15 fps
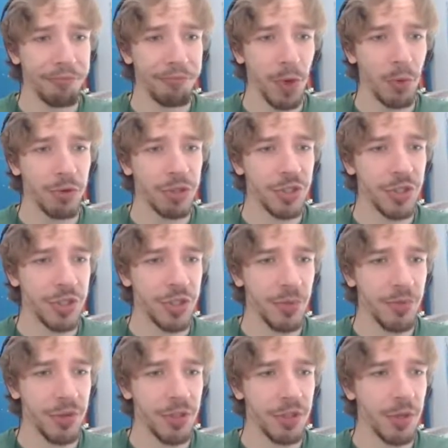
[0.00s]
which is
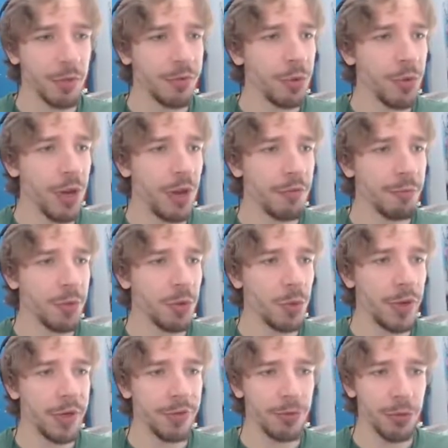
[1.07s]
something some of you have been
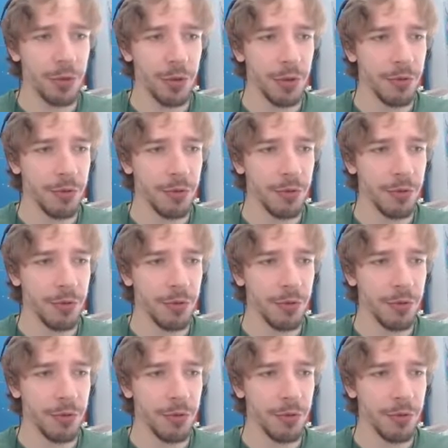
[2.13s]
waiting for